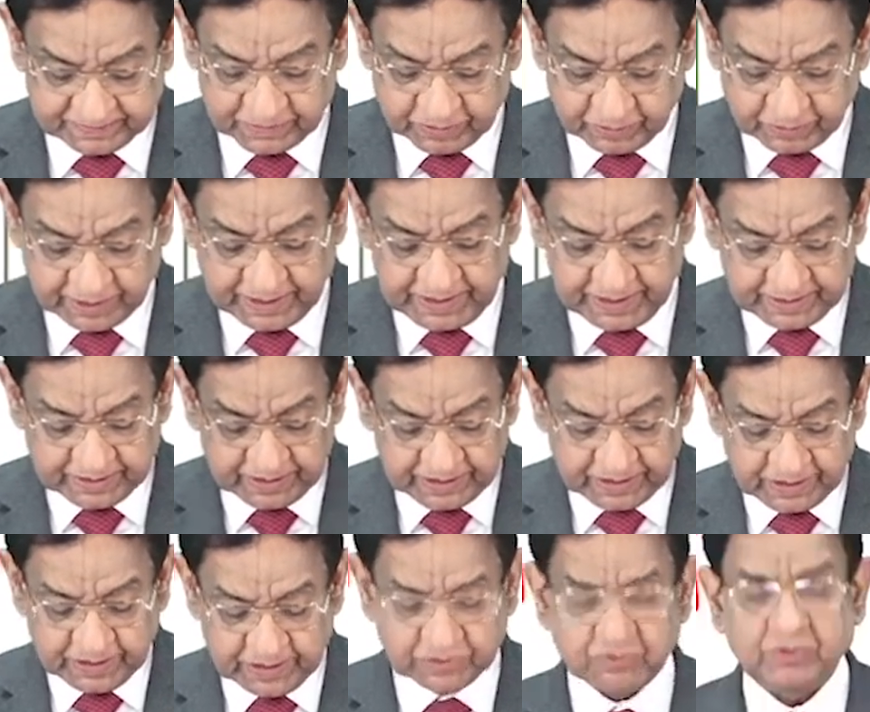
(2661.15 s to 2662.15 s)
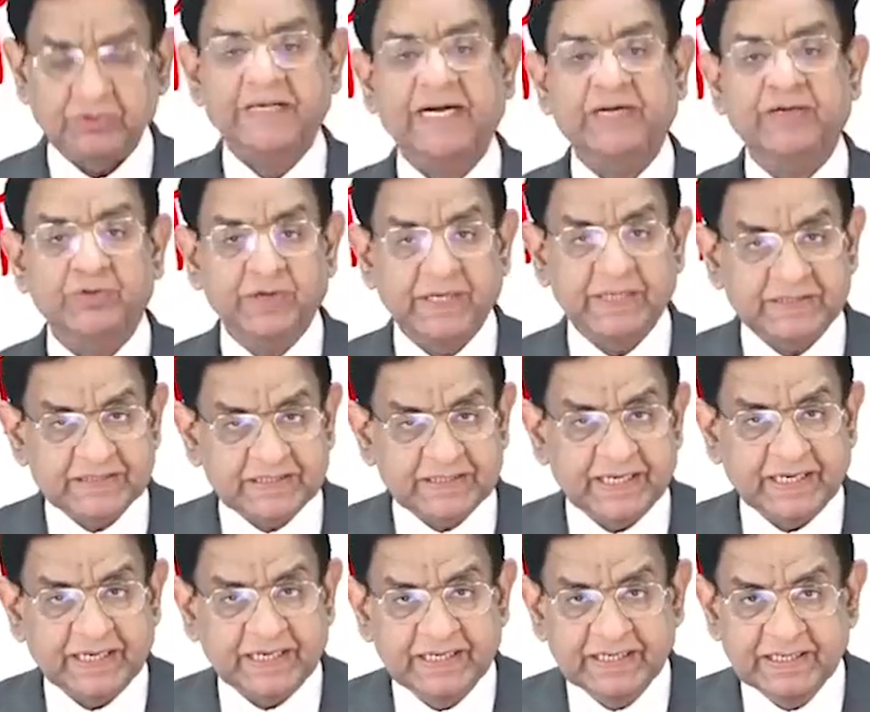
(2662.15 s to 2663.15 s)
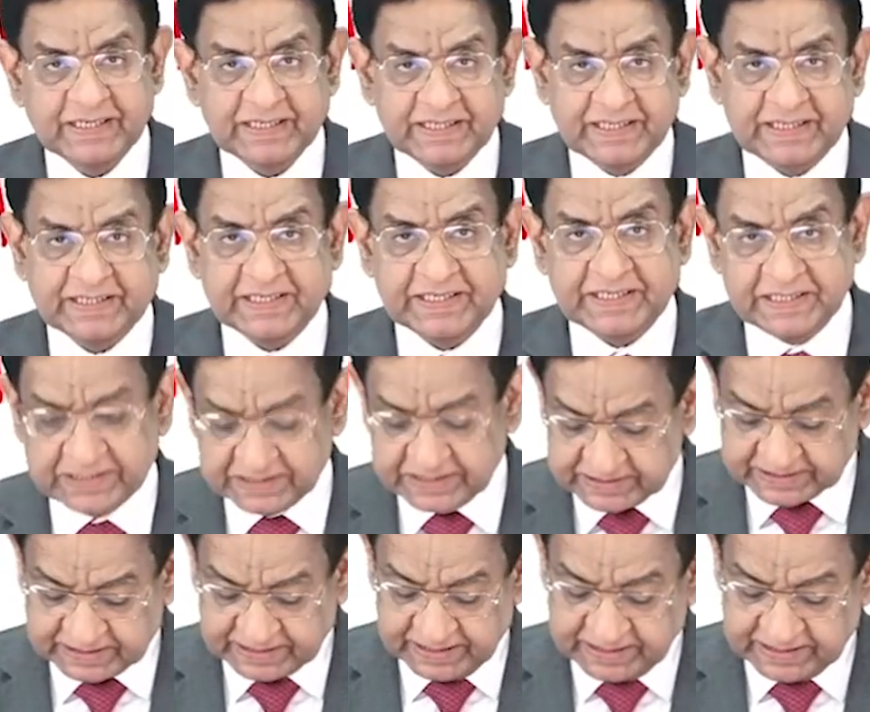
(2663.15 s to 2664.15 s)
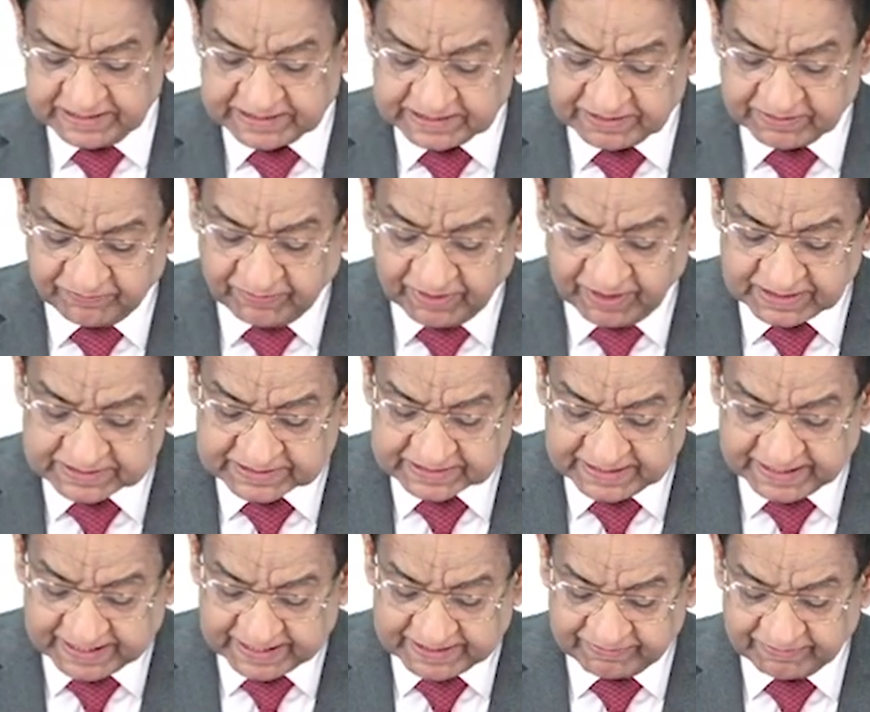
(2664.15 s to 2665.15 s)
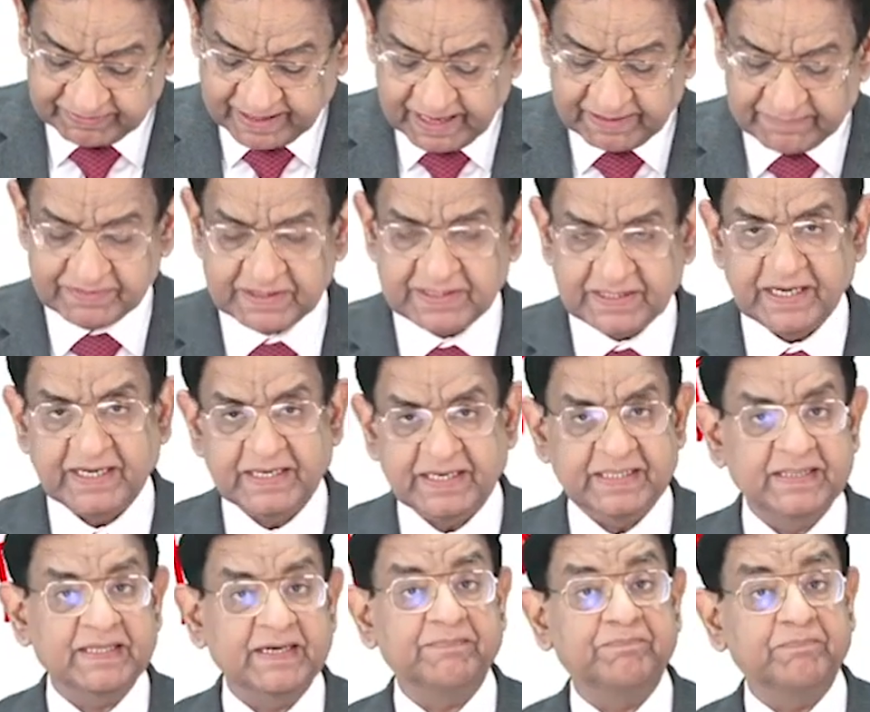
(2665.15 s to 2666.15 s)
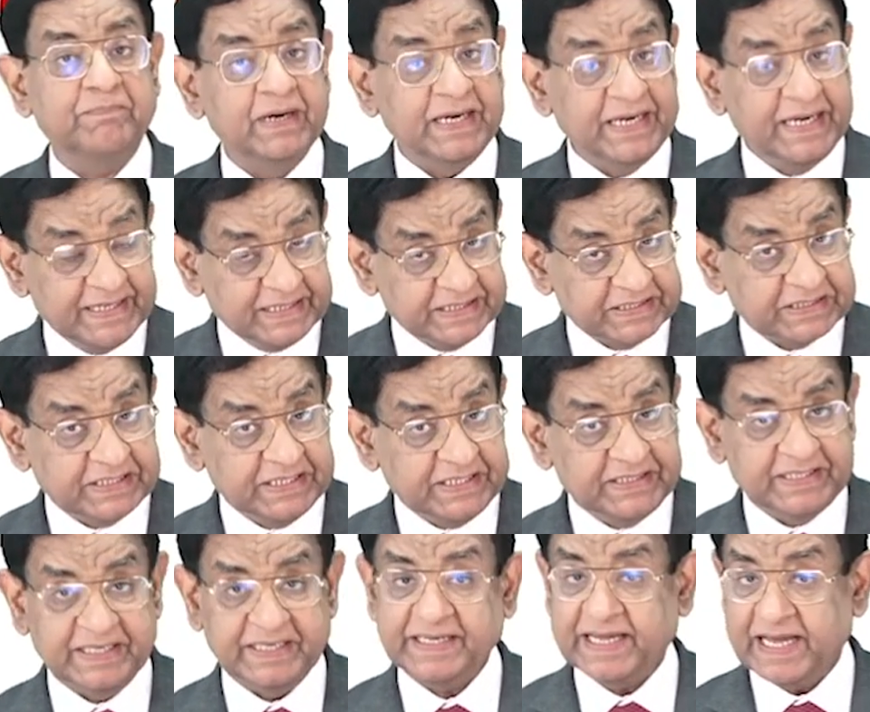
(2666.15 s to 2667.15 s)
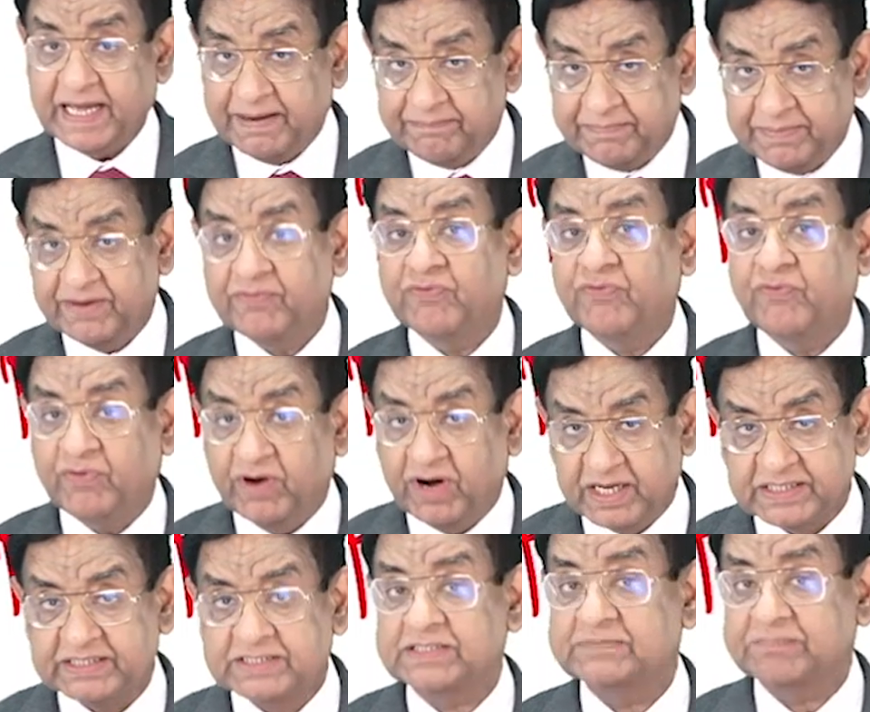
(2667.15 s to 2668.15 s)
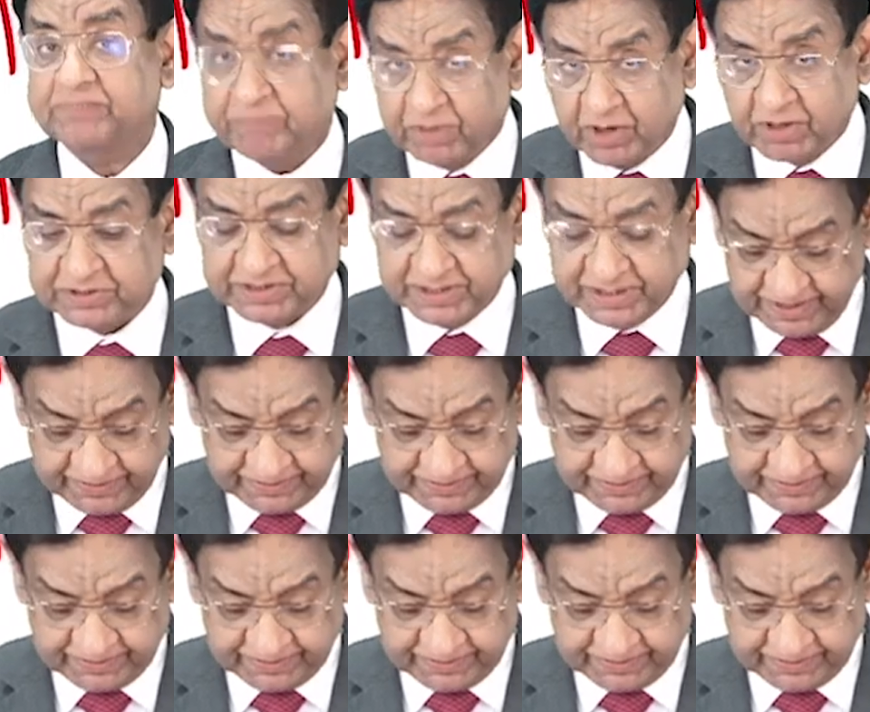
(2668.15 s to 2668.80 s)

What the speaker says: Okay, so that you can say in the initial stage it is a false negative can be there, in the later stage there can be false positive.